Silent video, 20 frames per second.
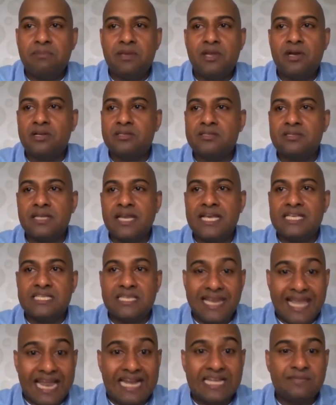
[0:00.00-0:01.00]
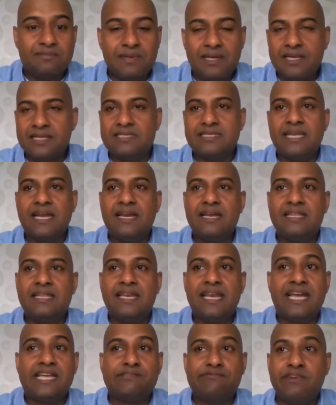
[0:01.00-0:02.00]
because as Lance Miller said, in the
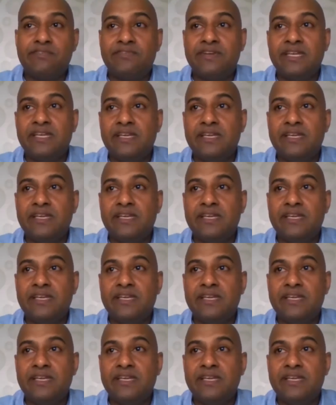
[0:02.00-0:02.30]
next 50